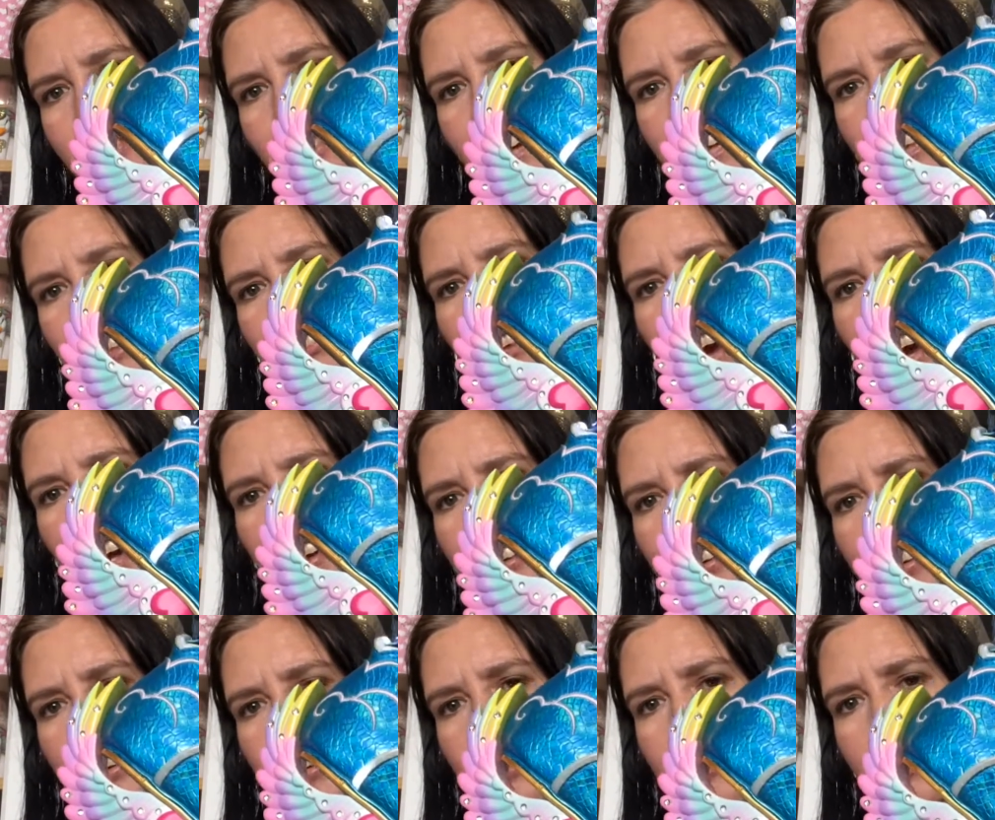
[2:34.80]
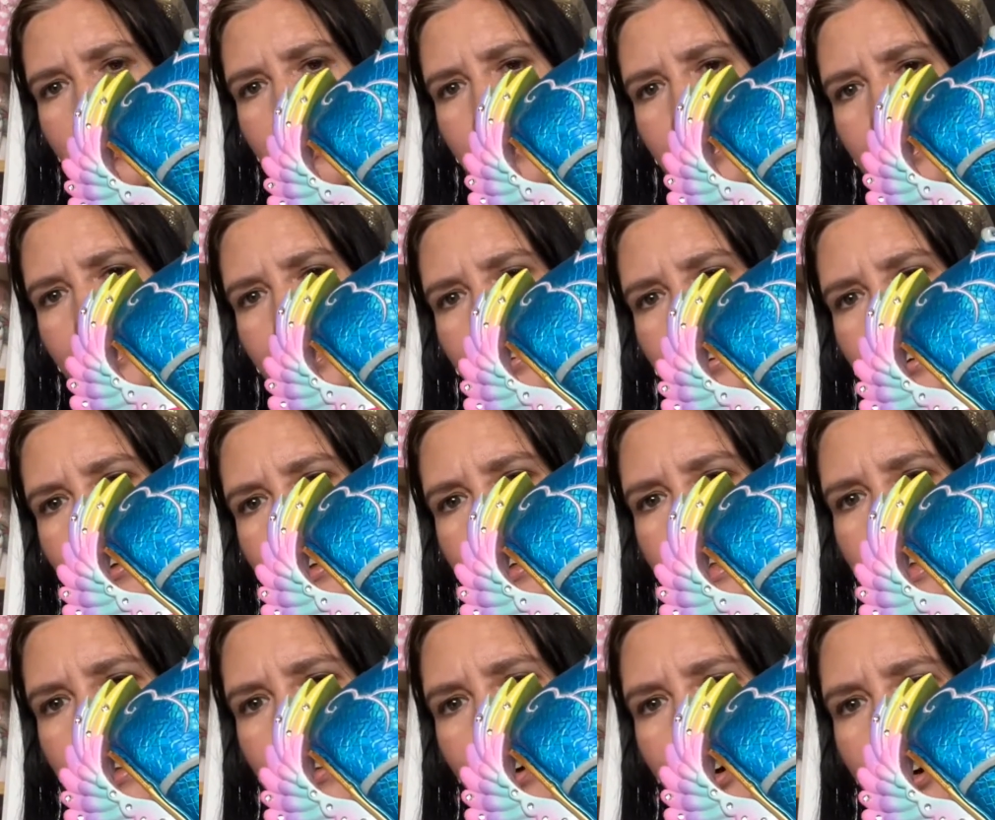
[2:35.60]
flash flashing,
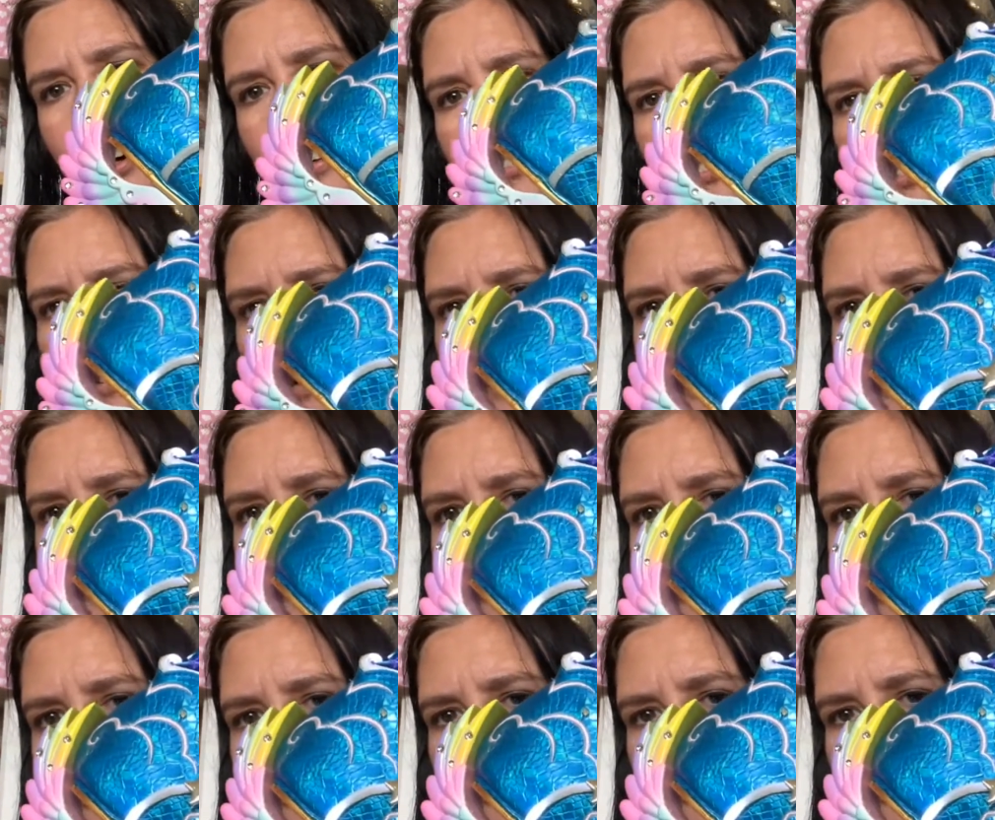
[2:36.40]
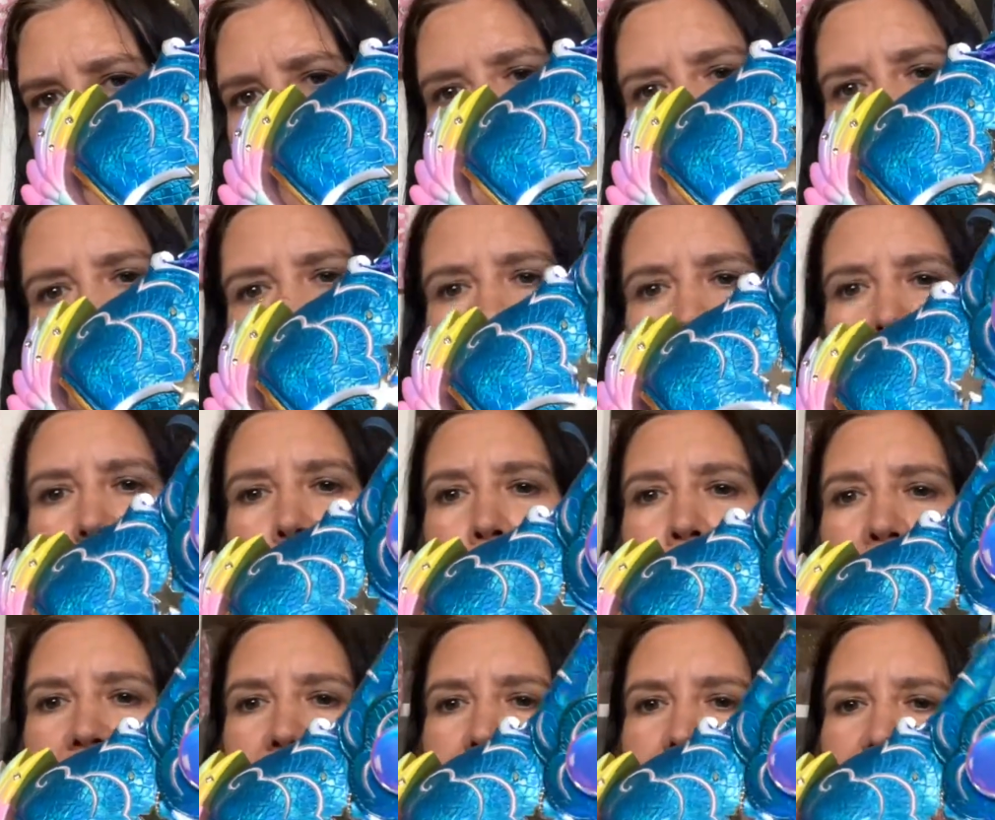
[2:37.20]
and then off. So you
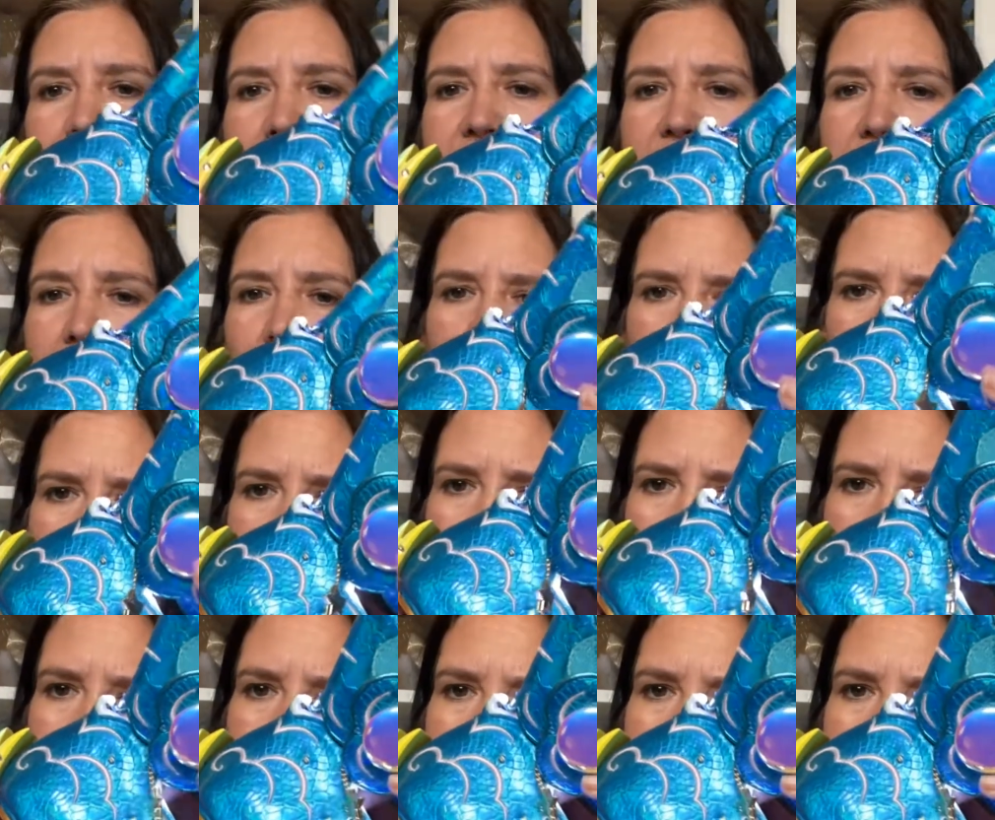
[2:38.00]
put it on solid.